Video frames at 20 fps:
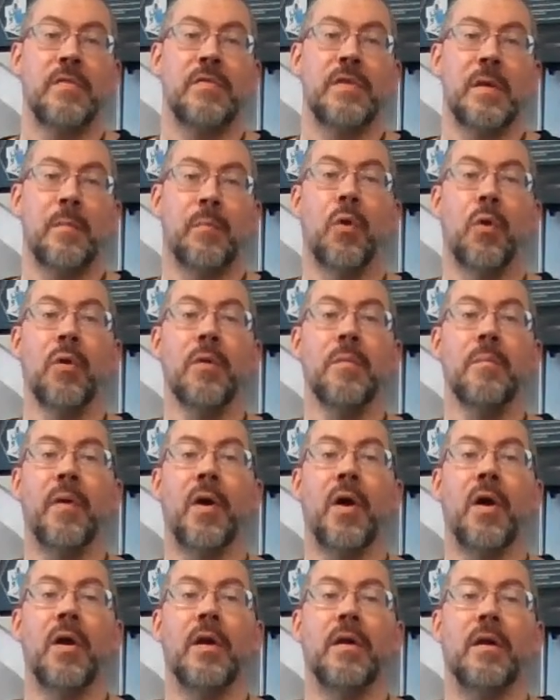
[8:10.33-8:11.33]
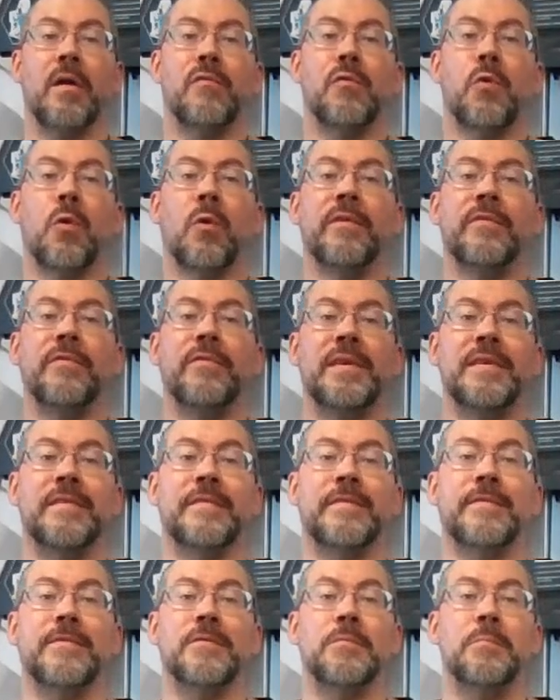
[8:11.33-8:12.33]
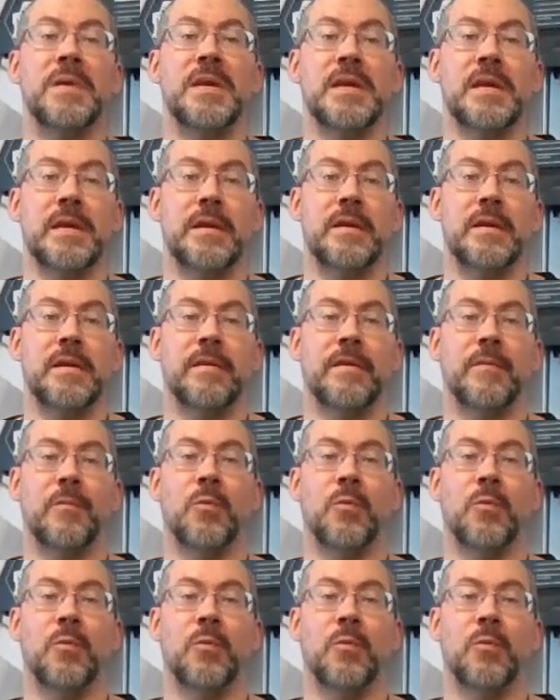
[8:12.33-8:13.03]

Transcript: The important part, of course, is speed.